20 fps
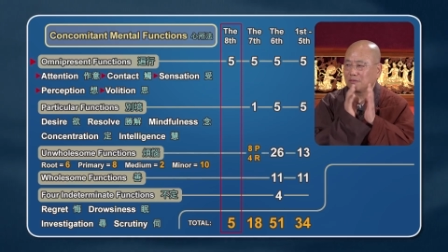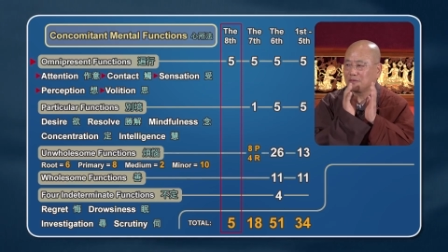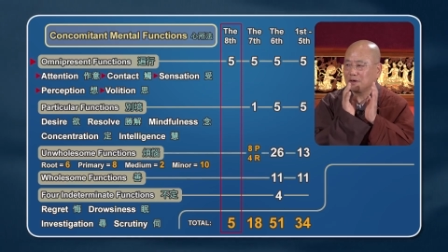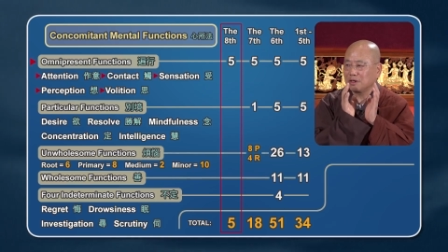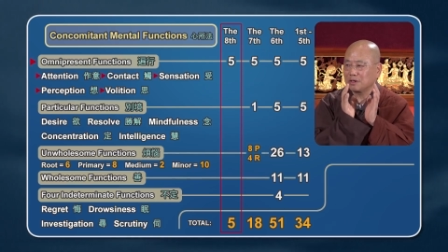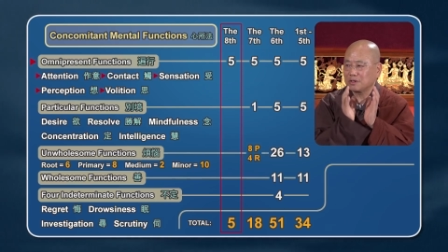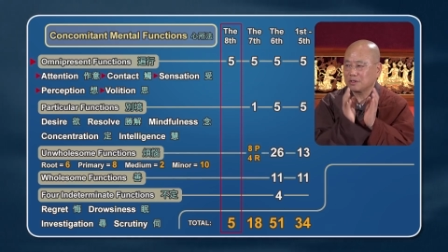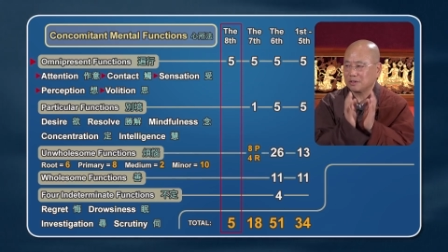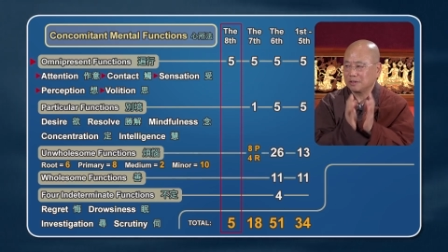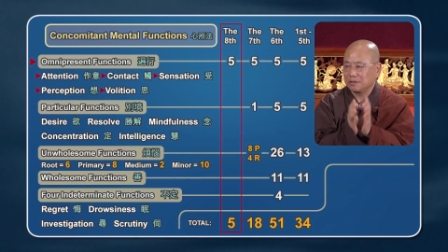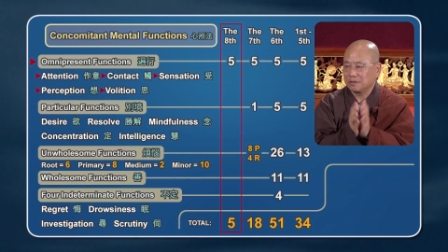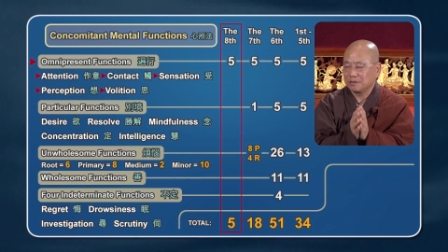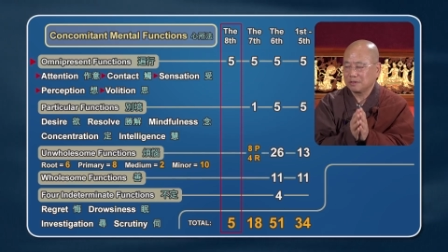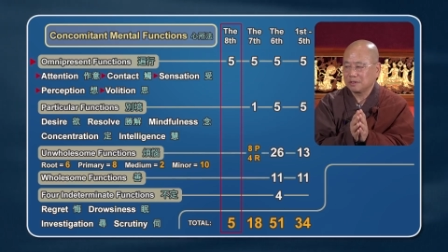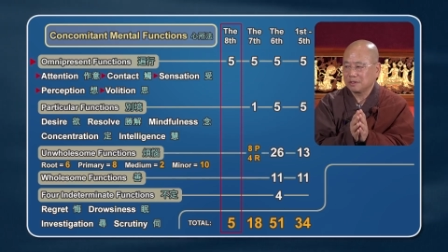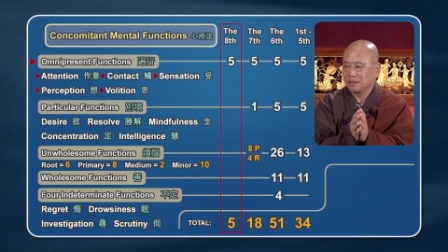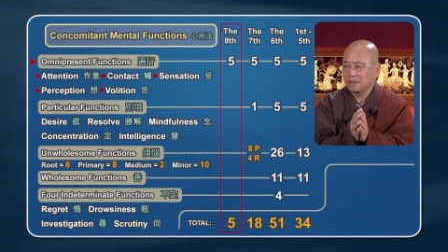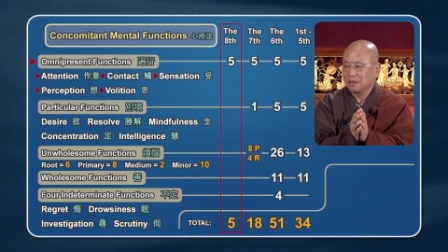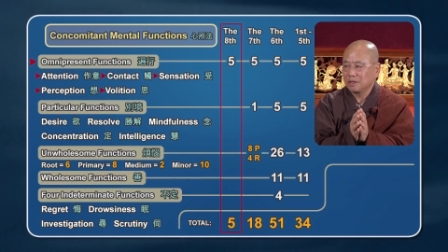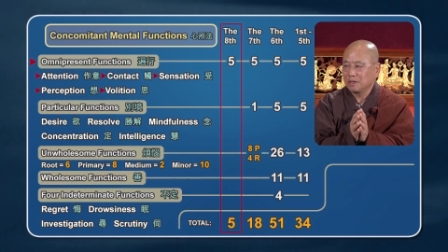
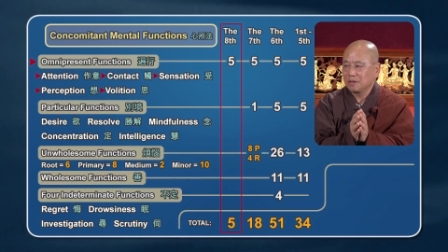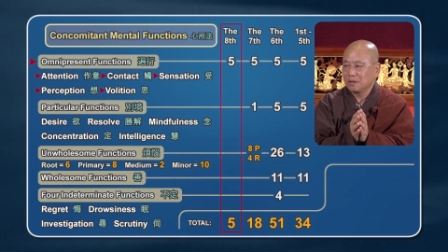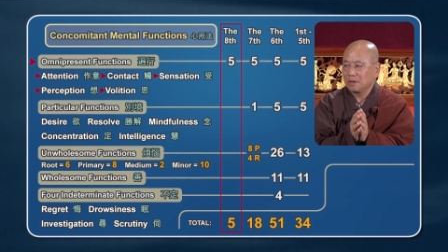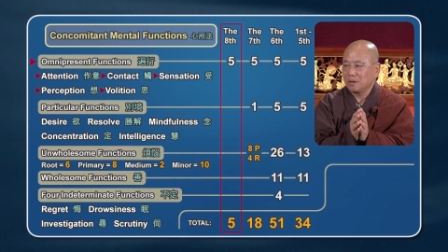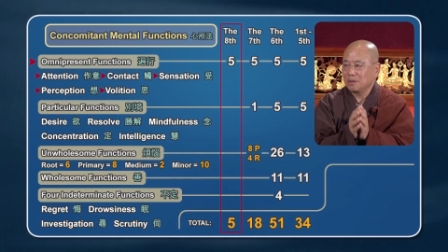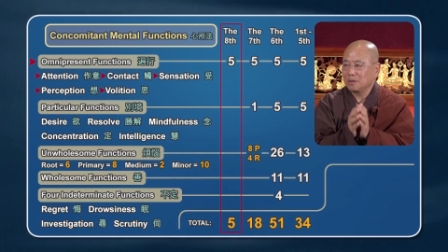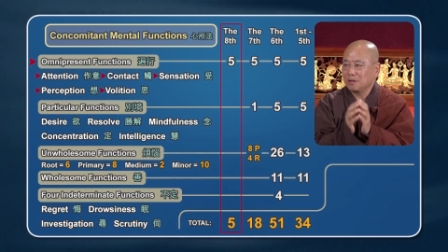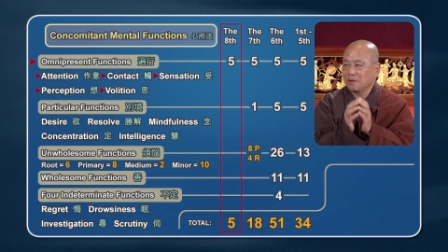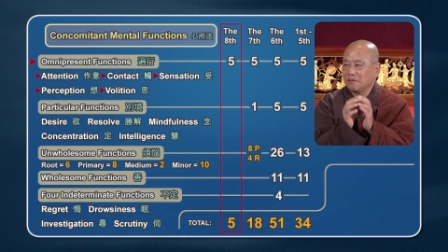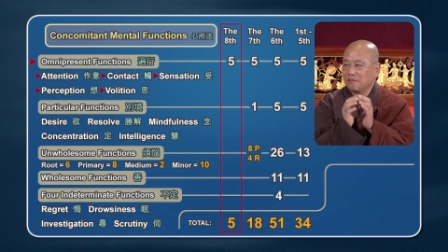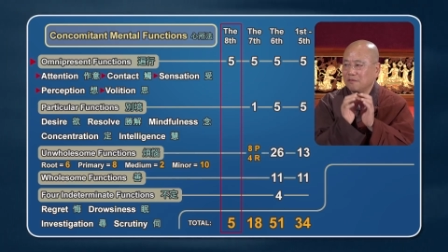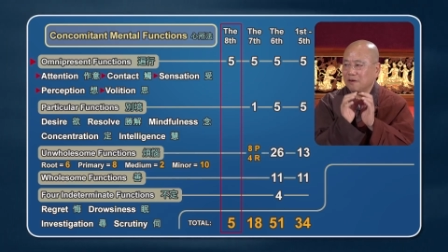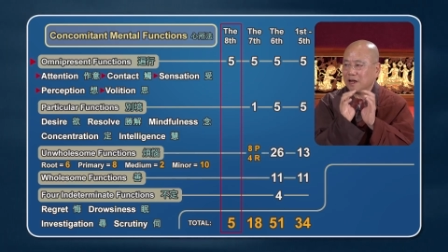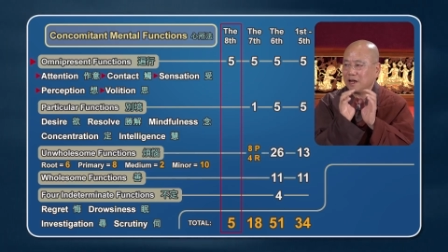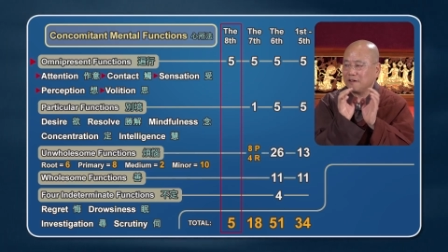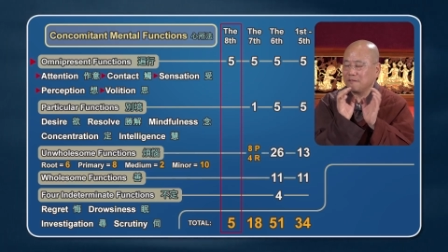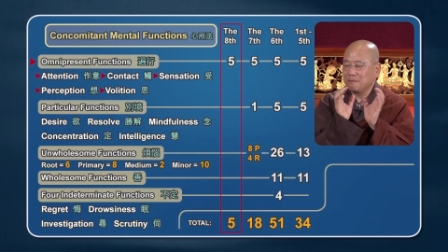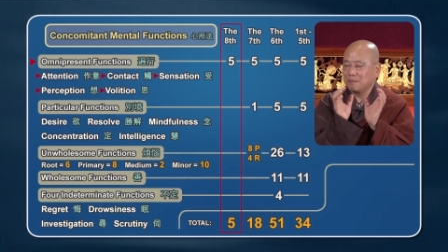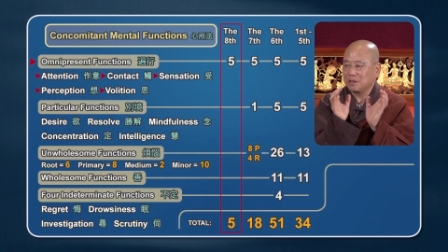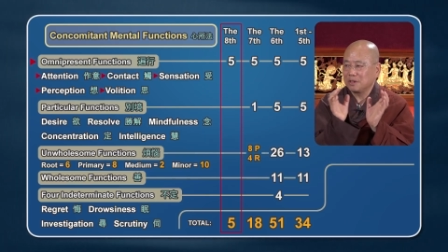functions, only
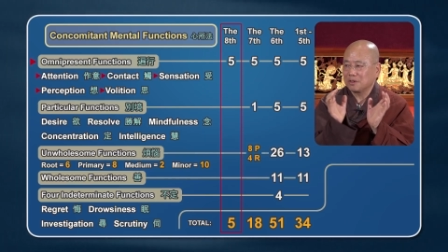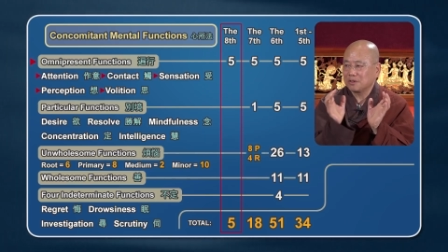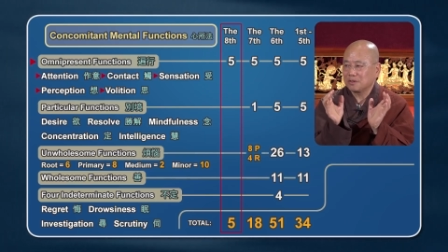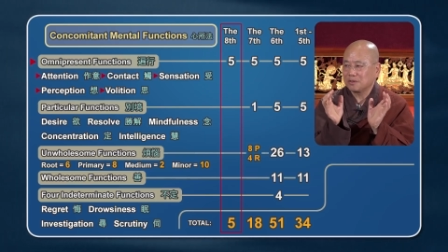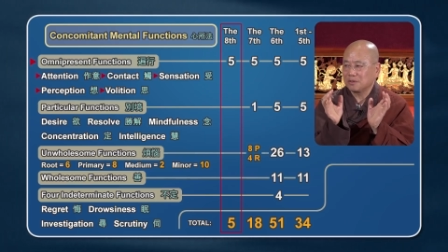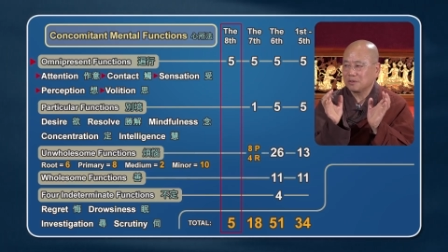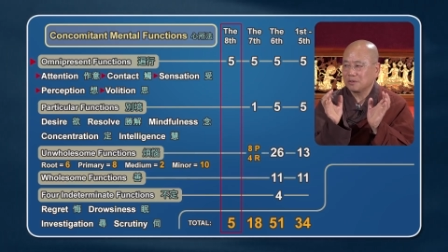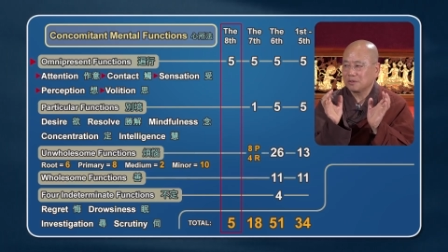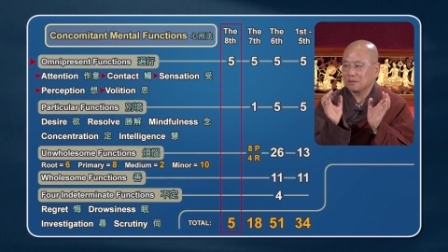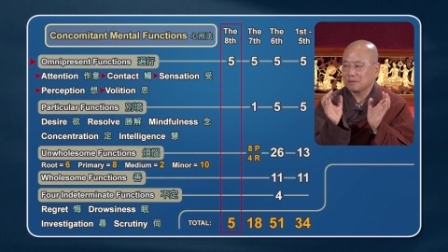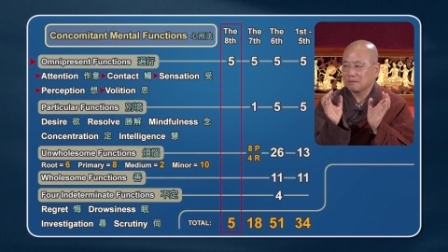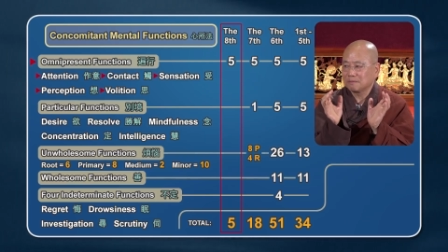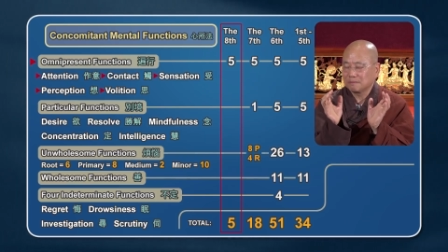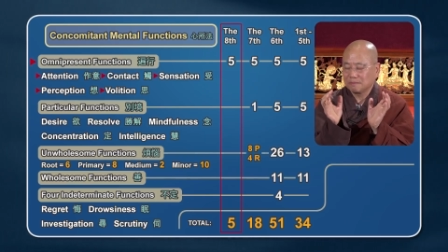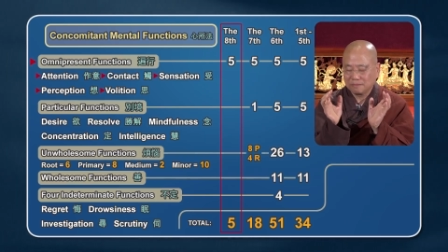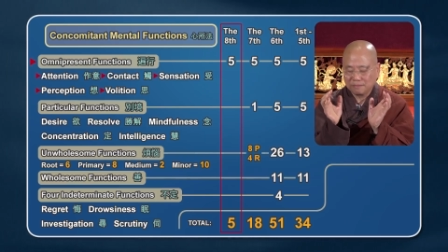5 ministers.